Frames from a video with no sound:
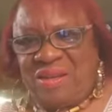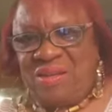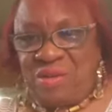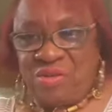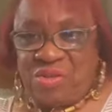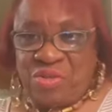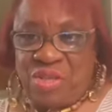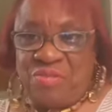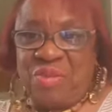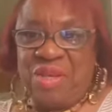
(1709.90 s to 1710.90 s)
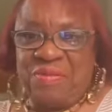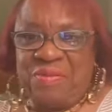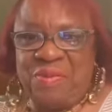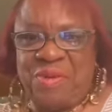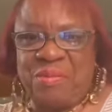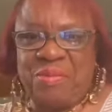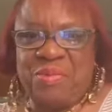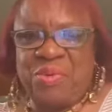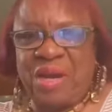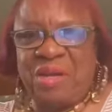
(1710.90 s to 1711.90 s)
As long as you give me a phone number
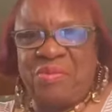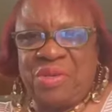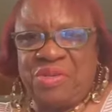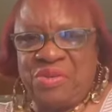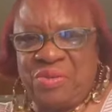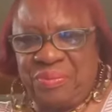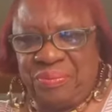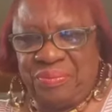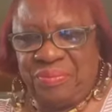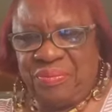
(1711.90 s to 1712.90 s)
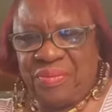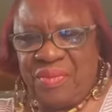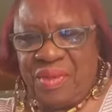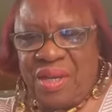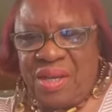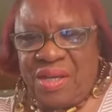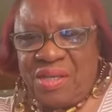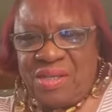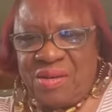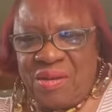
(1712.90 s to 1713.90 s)
where I can reach you.
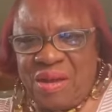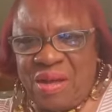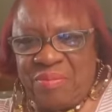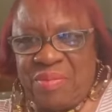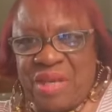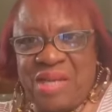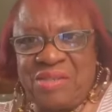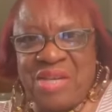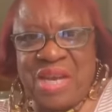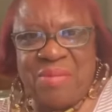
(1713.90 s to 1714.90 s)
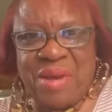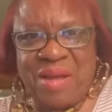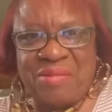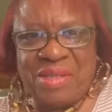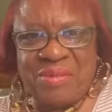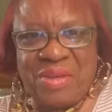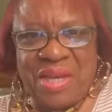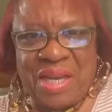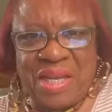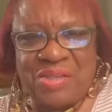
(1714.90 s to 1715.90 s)
So I'm glad you came out. And see, we
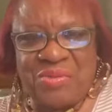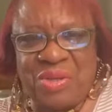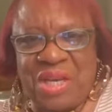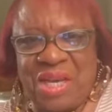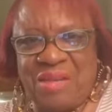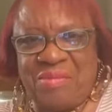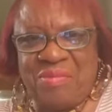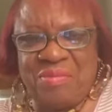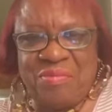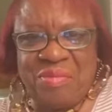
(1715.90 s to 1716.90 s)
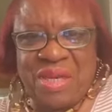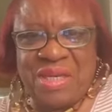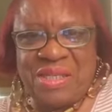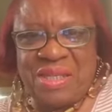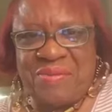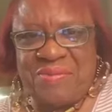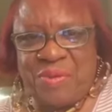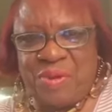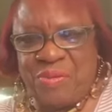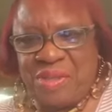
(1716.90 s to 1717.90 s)
got like 28 minutes and
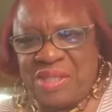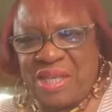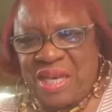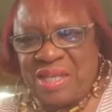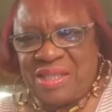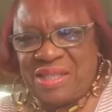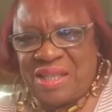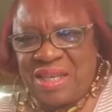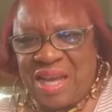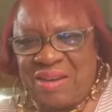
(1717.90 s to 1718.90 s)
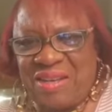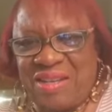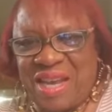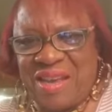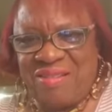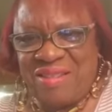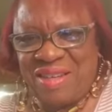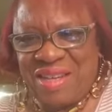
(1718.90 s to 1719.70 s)
41 seconds and counting down.